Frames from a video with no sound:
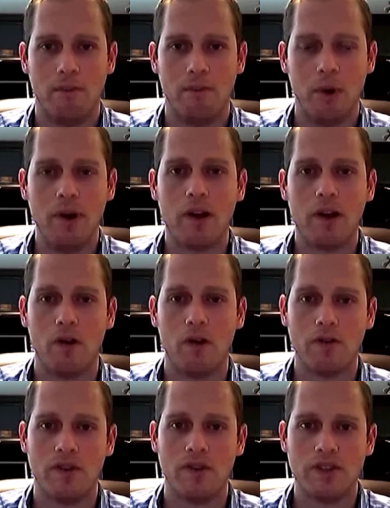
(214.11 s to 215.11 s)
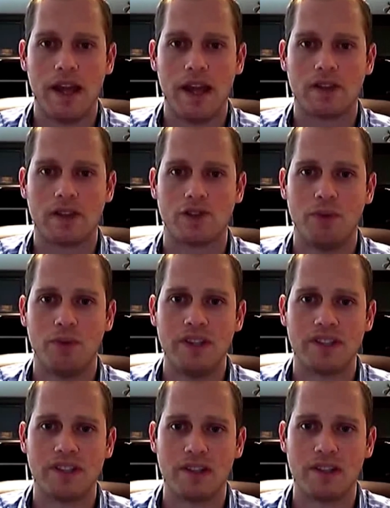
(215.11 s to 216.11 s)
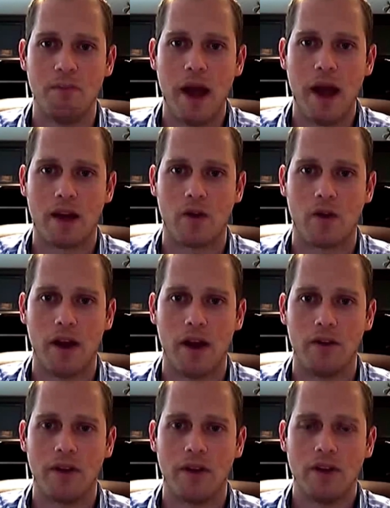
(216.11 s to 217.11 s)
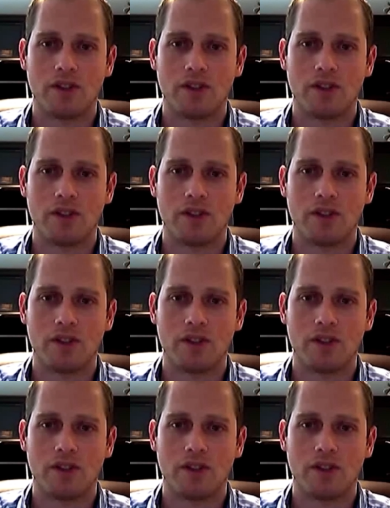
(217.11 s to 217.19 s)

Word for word: putting all of those extra pieces in the background